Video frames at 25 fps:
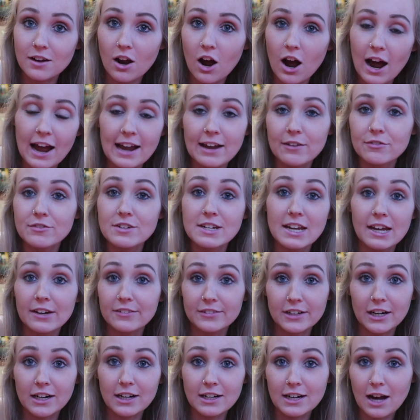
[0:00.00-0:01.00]
I have
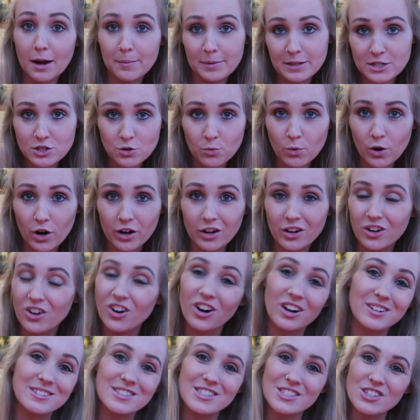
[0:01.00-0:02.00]
never come into work and
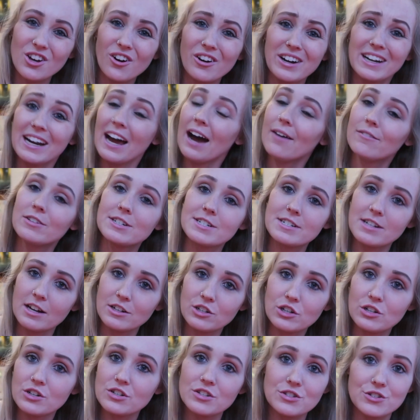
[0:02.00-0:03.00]
gone, sorry, I haven't done
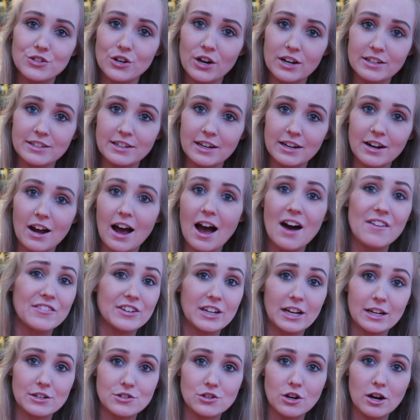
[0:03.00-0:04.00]
your design yet, I
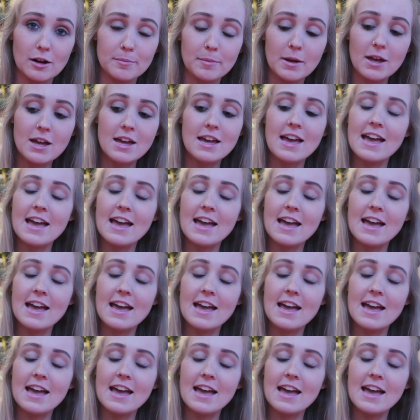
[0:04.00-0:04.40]
haven't had time.